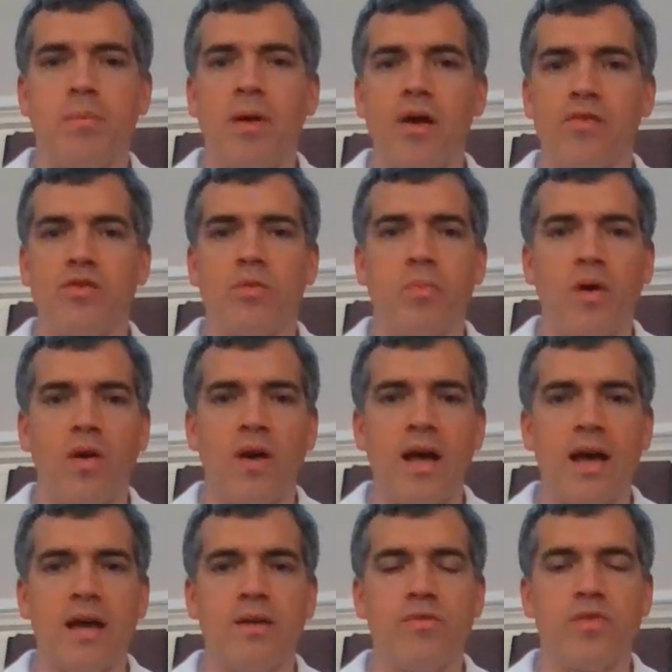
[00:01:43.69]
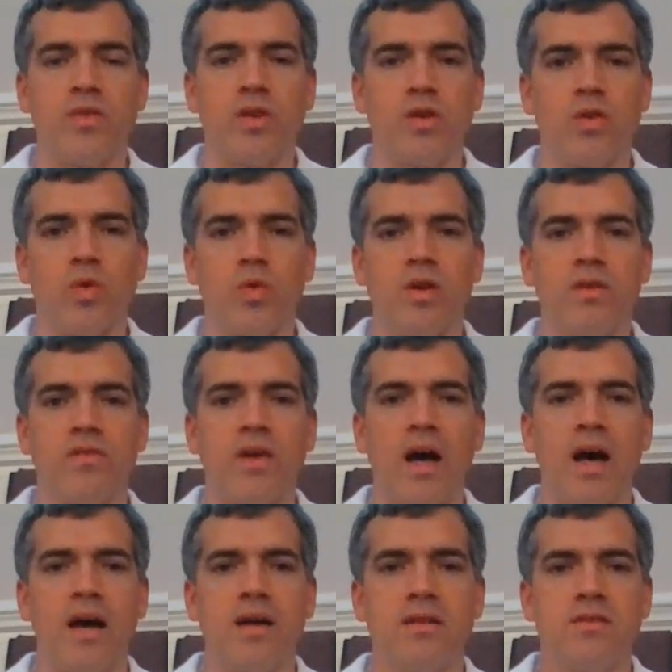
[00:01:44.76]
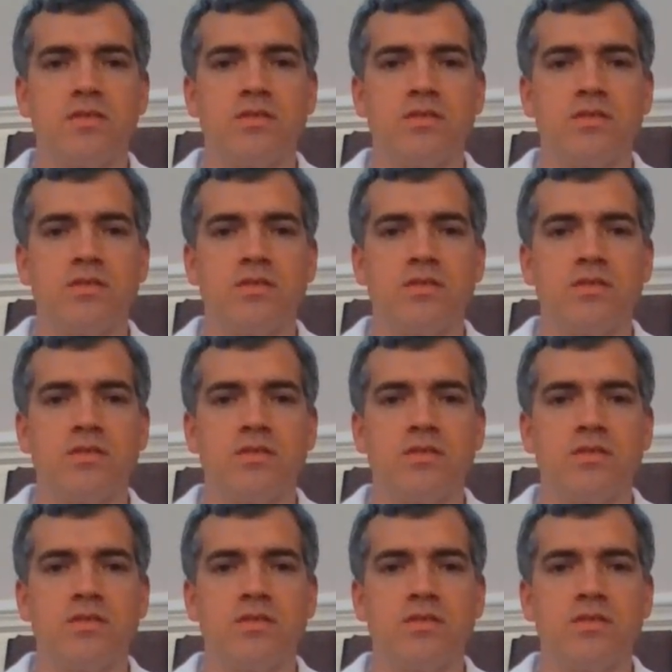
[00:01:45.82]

apostle Paul had for the glory of God.